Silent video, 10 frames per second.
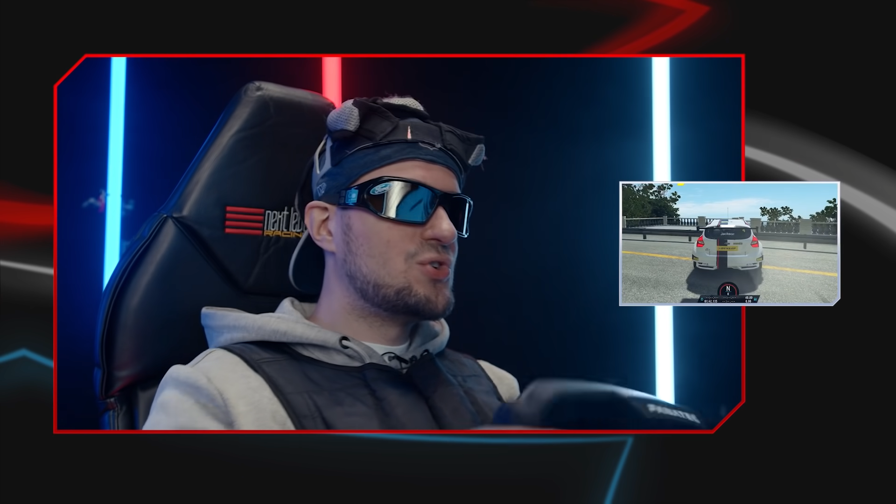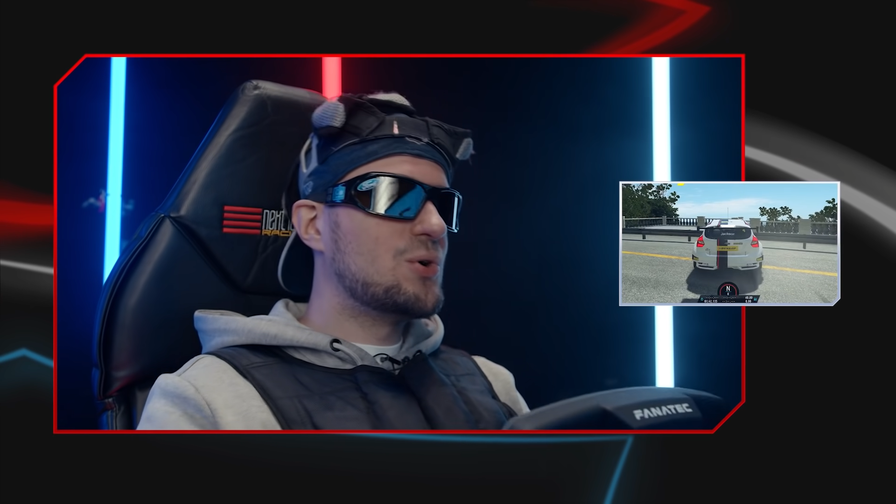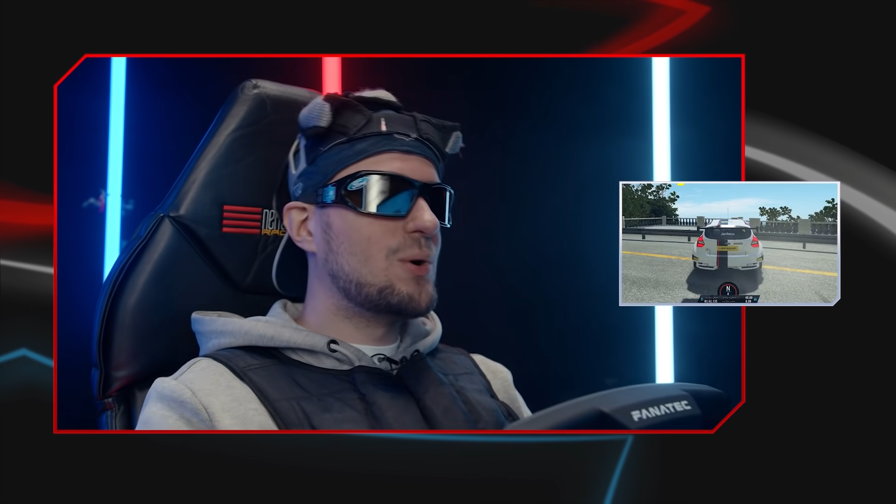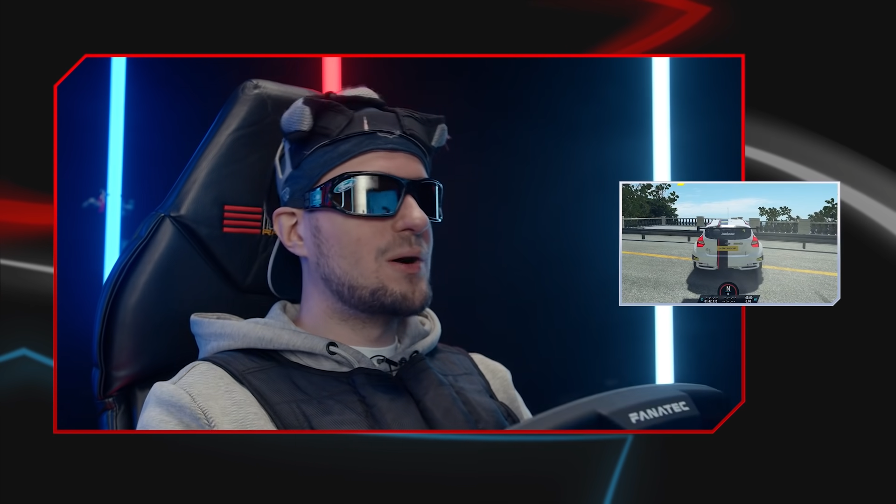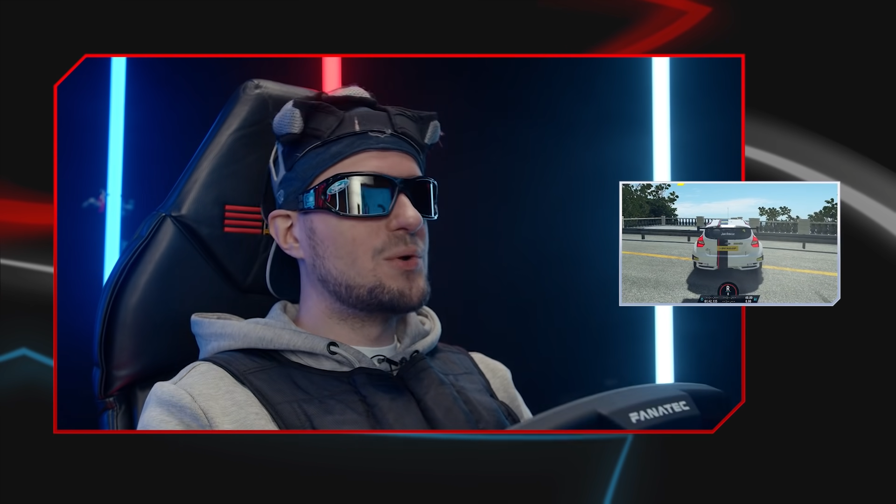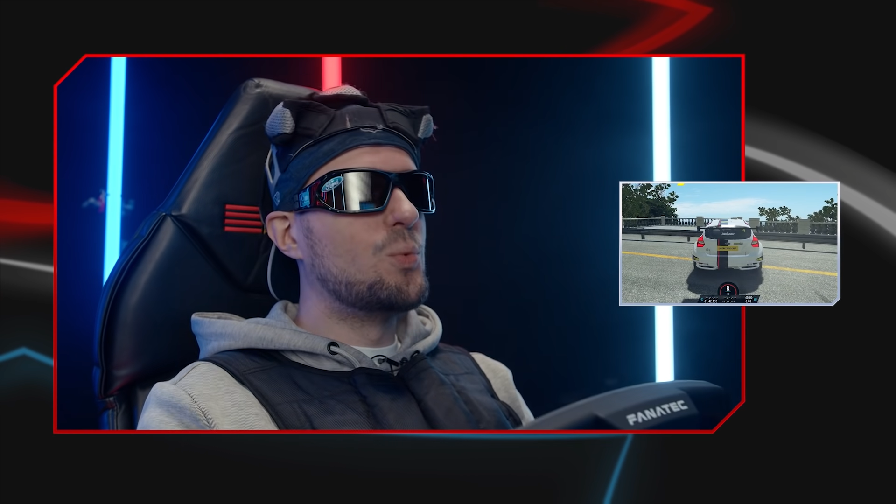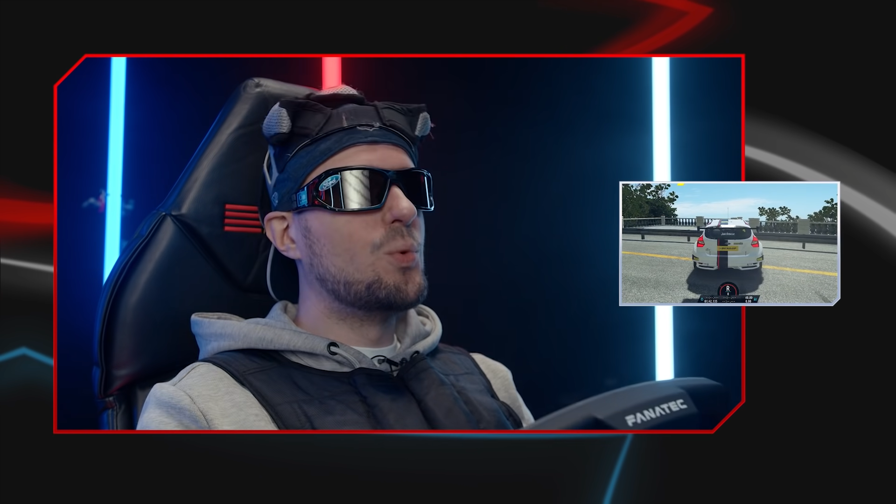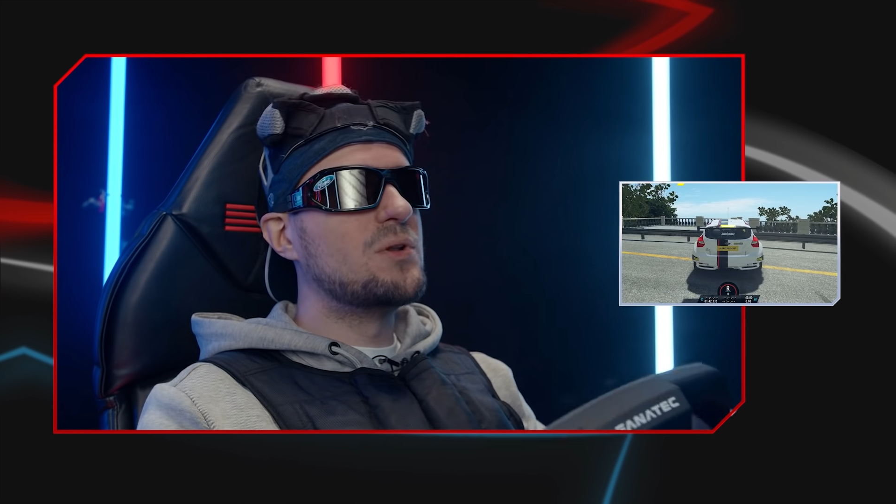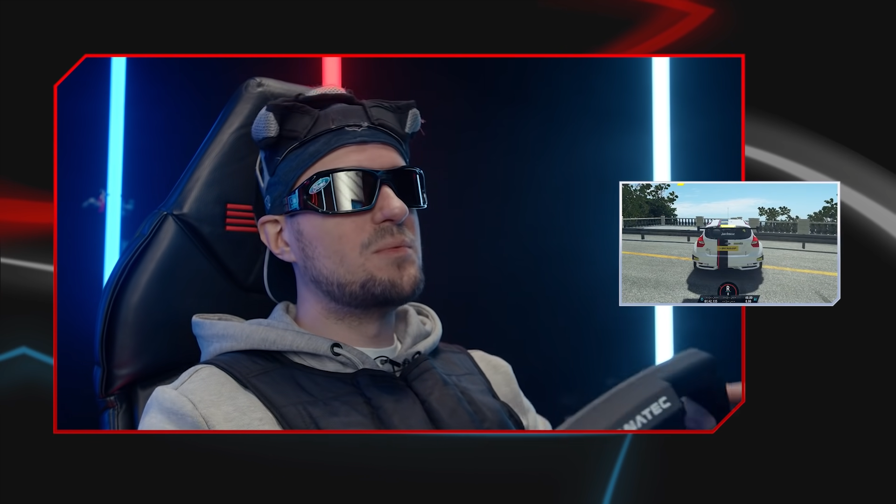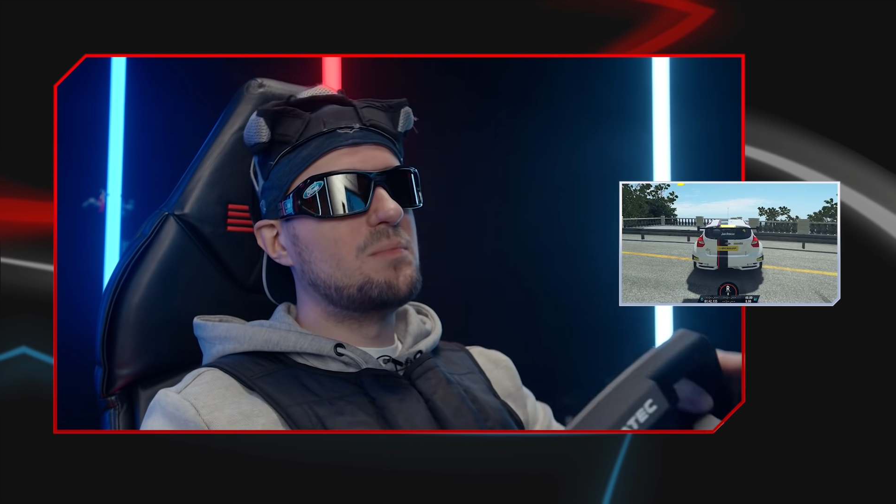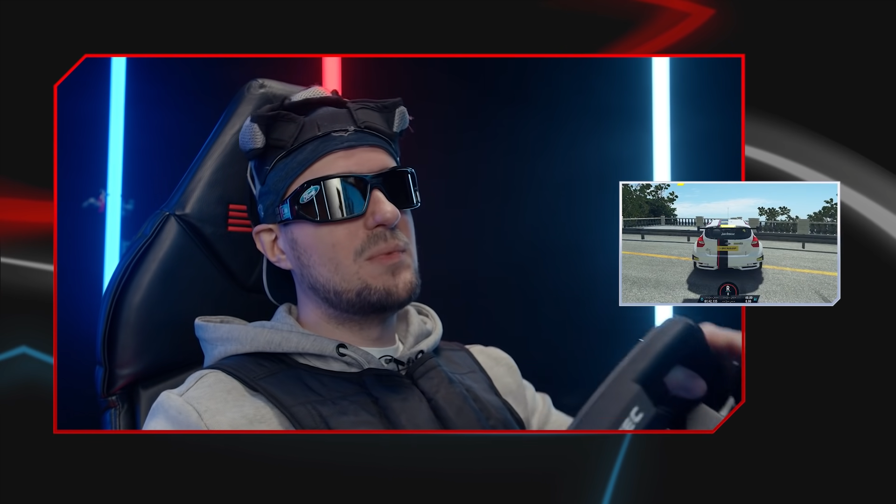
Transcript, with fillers: show how it would